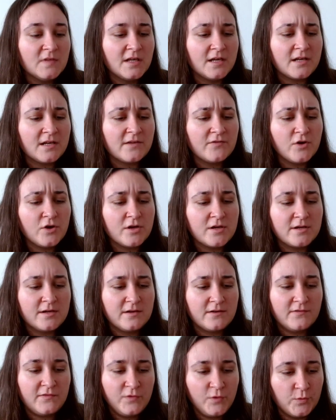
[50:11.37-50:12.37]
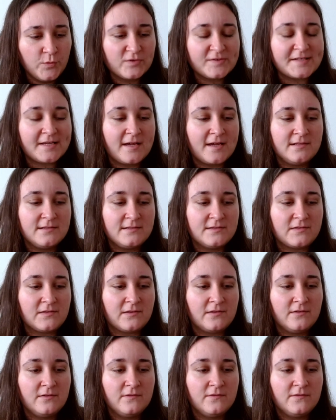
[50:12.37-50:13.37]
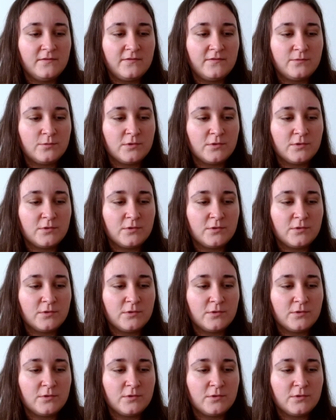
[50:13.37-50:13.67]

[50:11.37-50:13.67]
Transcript: And I've got a few more skeins of